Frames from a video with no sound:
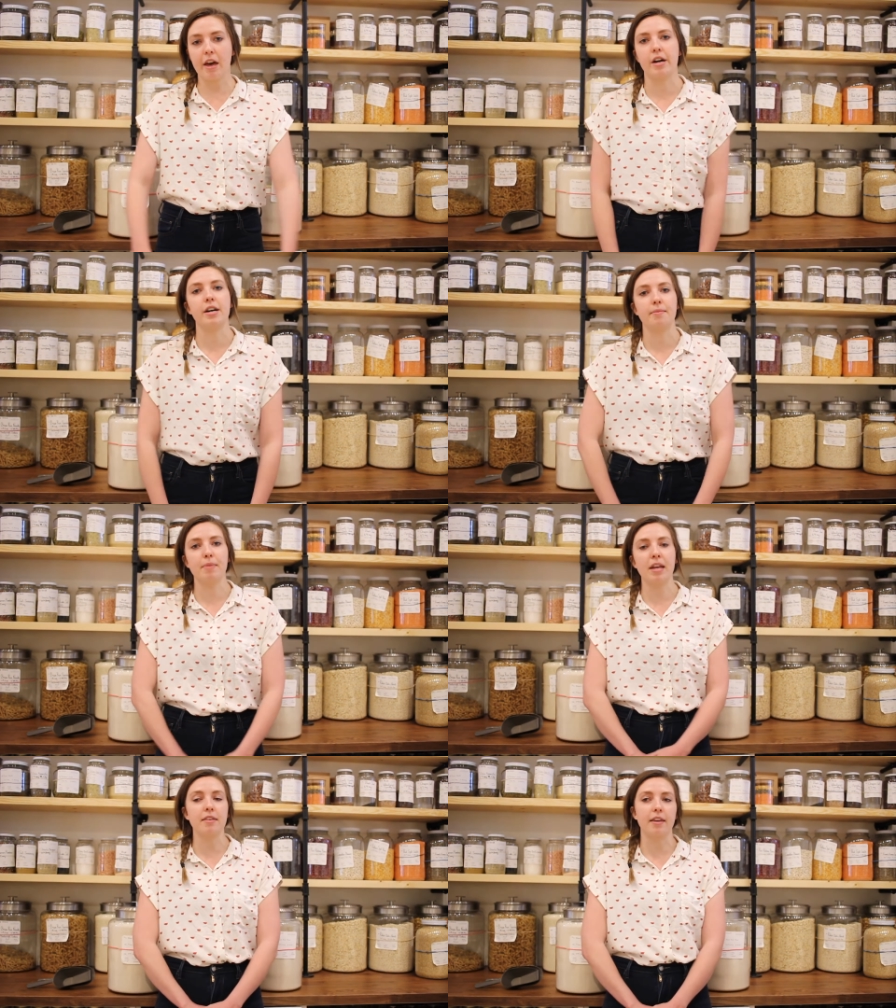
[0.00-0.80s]

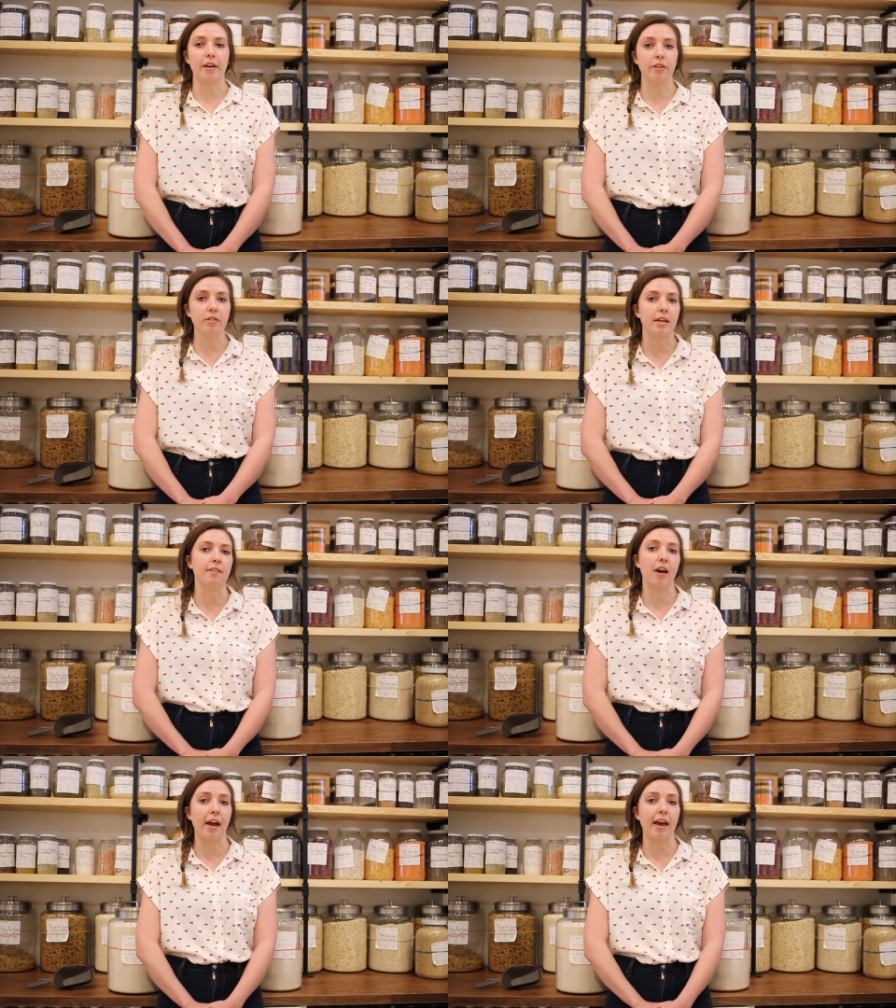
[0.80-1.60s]
anything else,
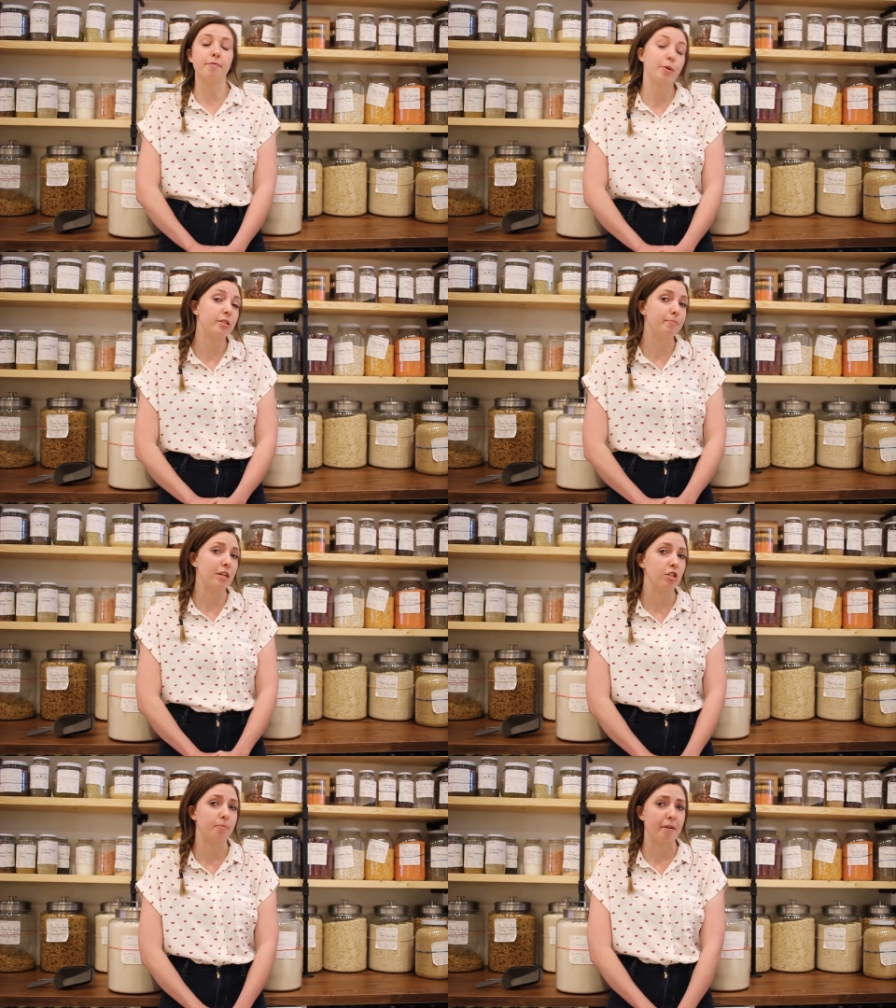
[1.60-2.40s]
I have
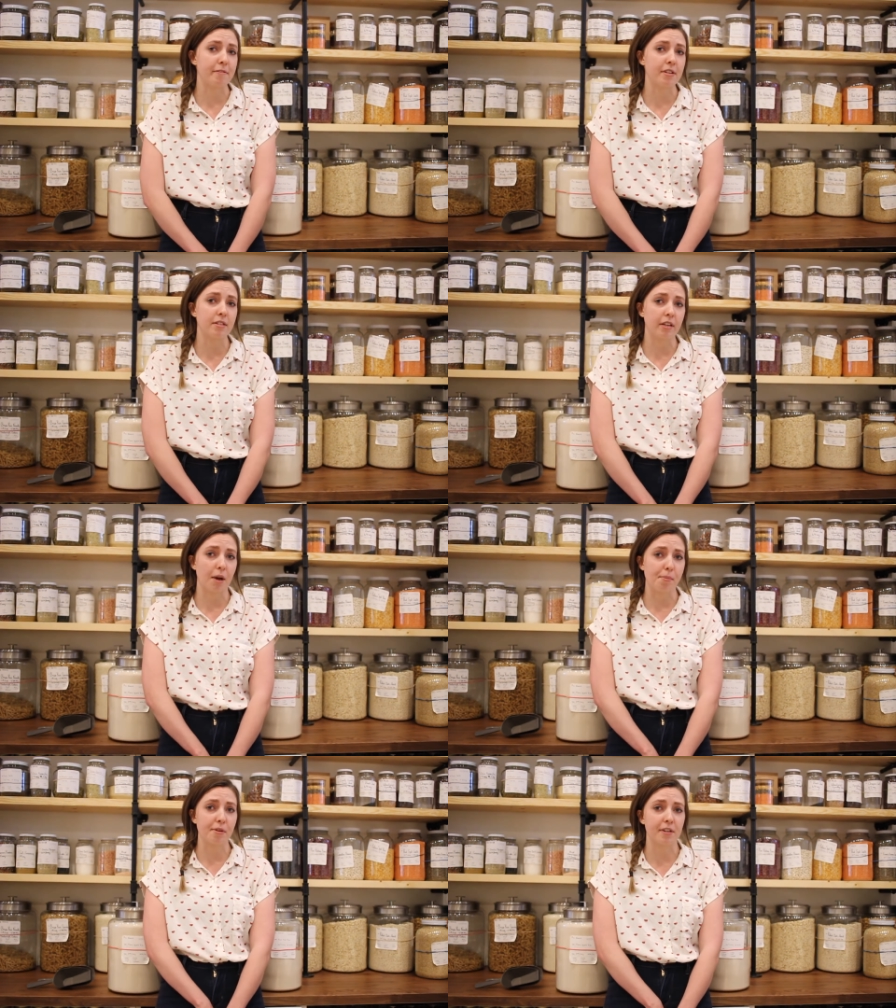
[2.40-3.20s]
mentioned muffins a
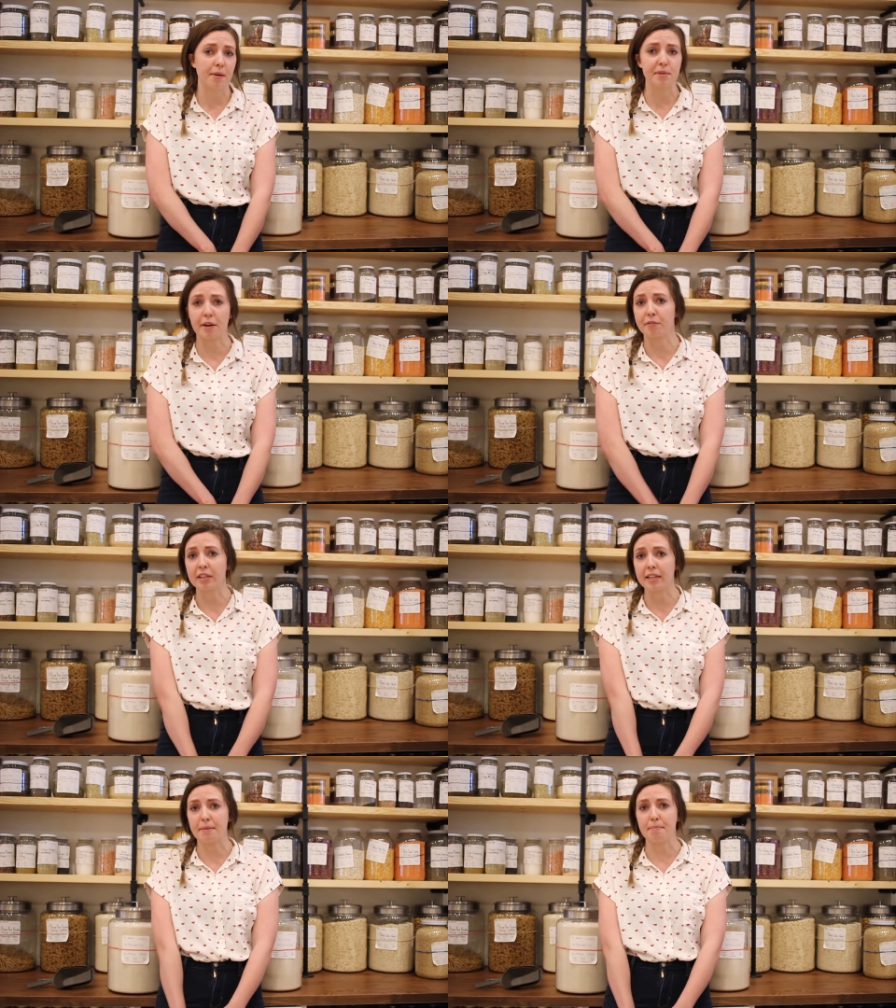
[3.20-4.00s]
couple of times. I
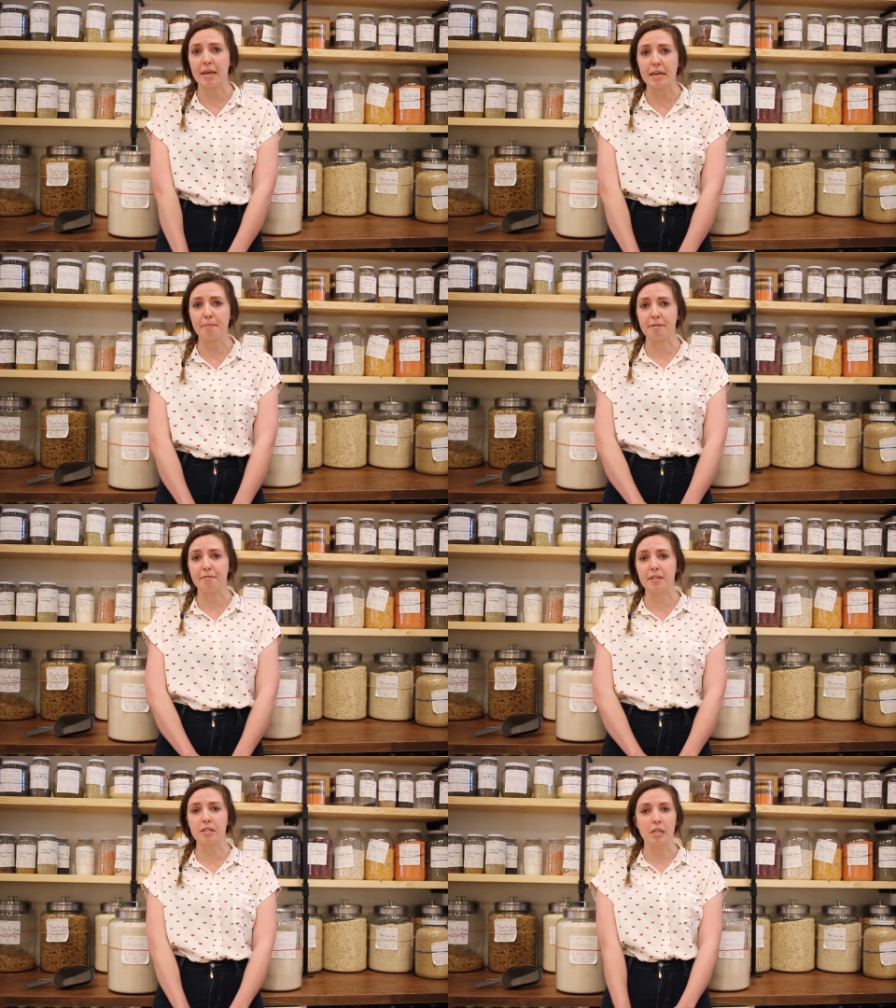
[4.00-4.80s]
really like making
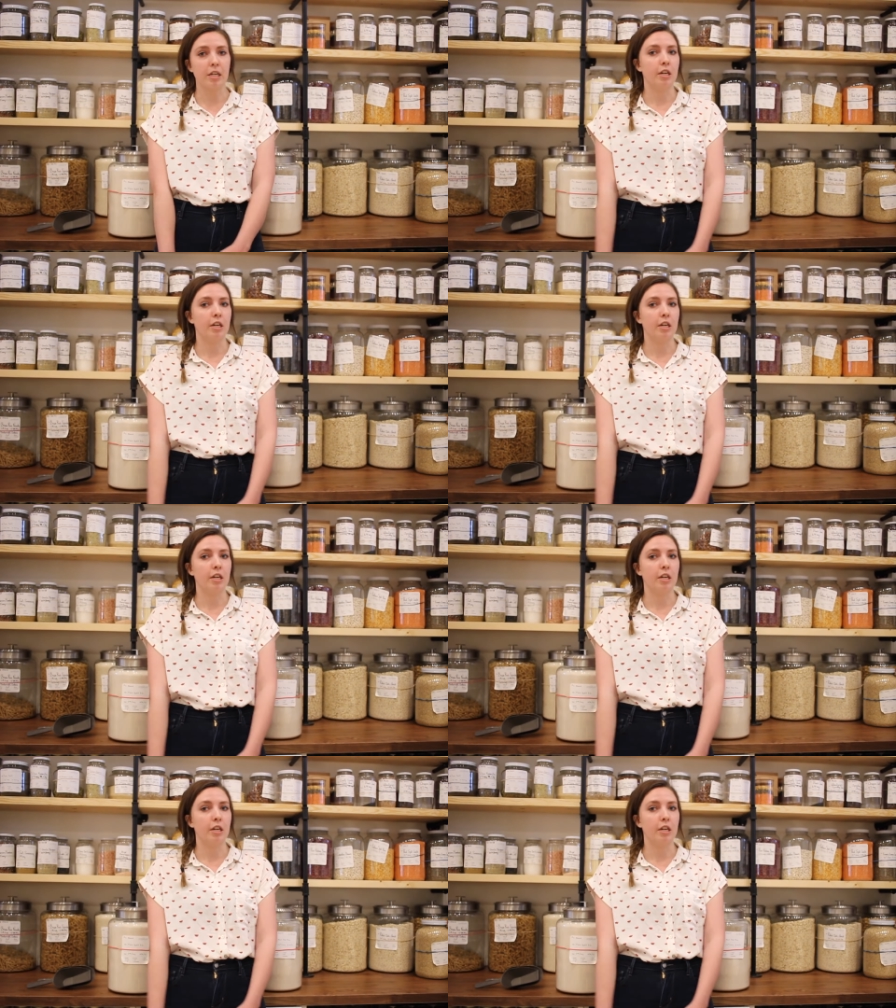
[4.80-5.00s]
muffins.